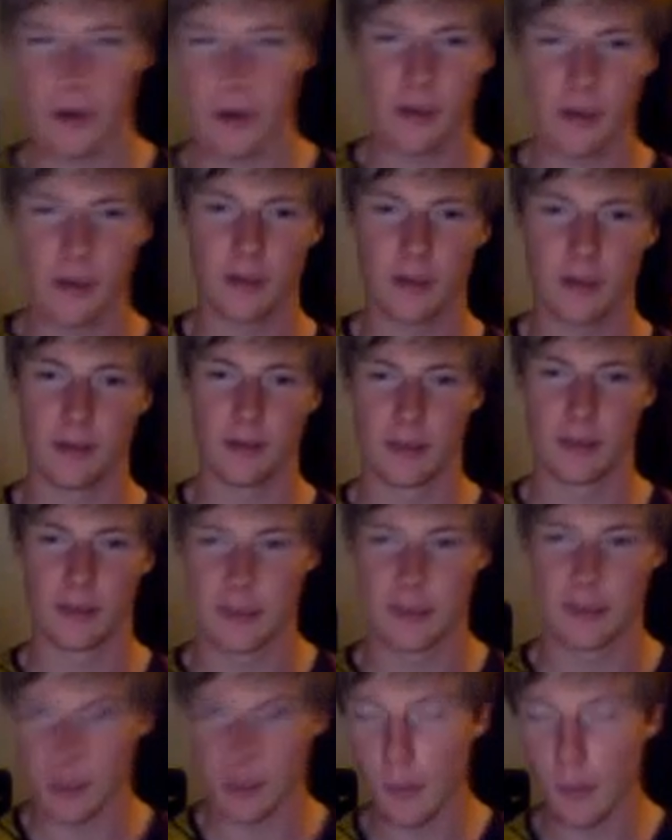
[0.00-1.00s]
Americans,
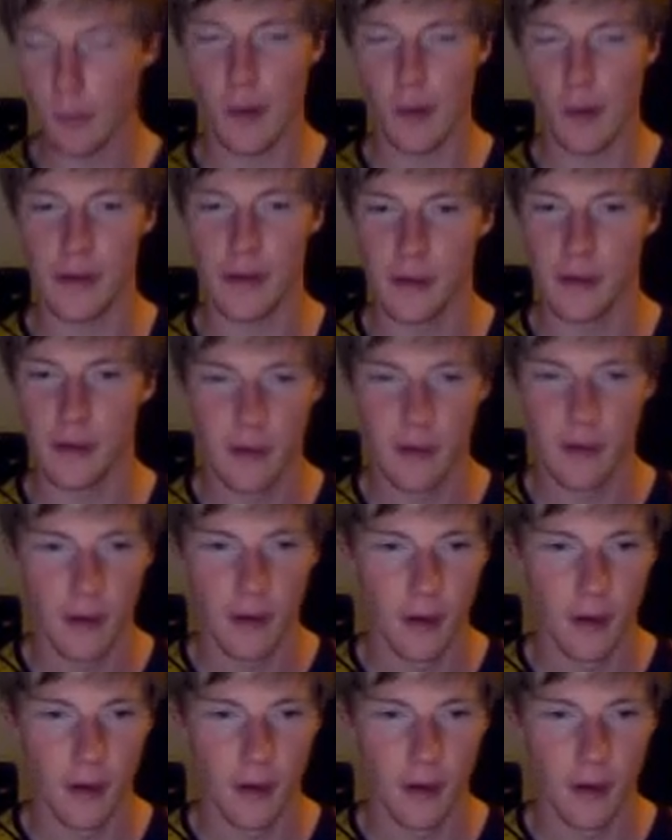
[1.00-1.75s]
somebody